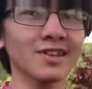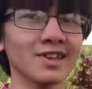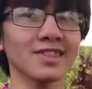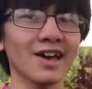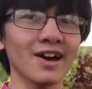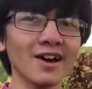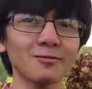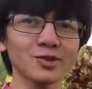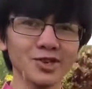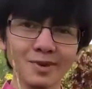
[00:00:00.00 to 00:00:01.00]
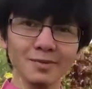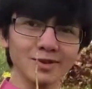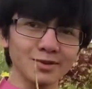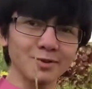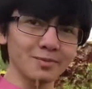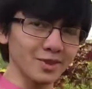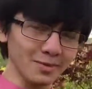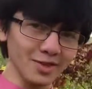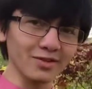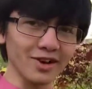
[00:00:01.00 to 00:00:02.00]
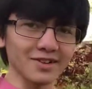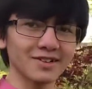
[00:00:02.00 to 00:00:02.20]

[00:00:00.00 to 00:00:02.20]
get that hot, we should be able to put them in the ground.